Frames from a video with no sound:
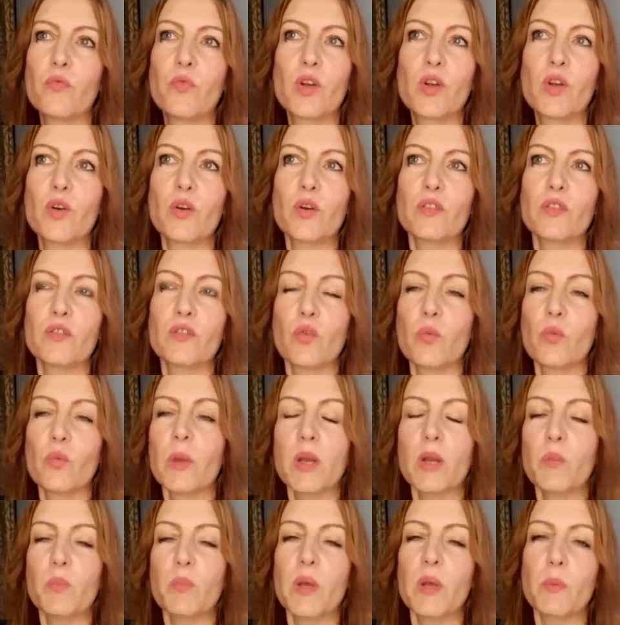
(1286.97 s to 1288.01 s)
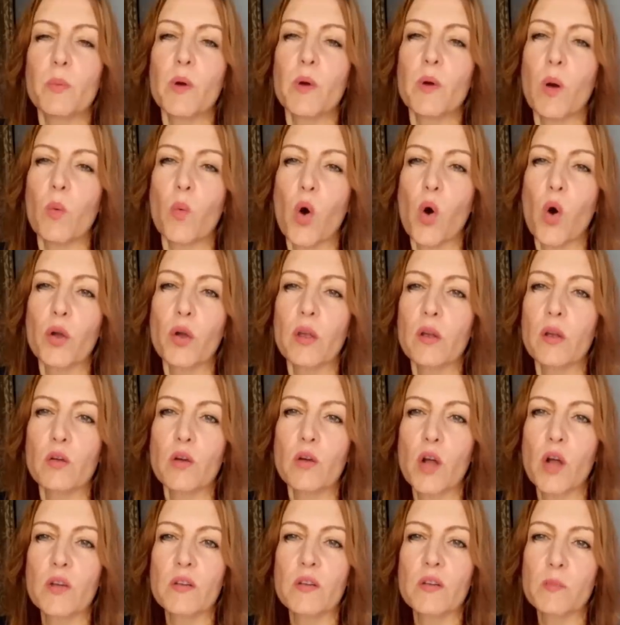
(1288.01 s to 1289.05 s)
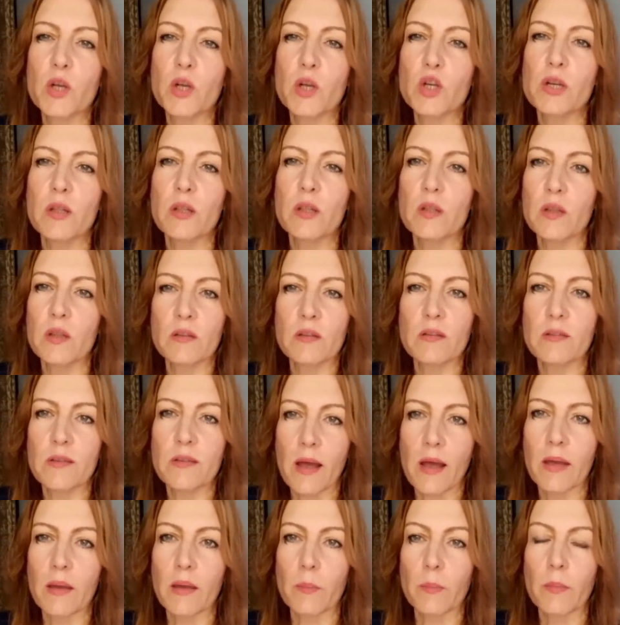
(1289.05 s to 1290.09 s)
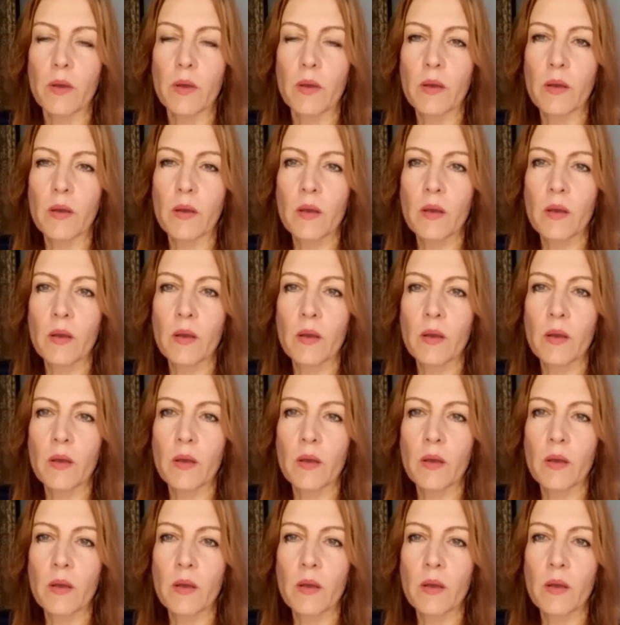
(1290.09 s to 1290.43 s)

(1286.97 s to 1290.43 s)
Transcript: because so many people are walking around, especially in this time,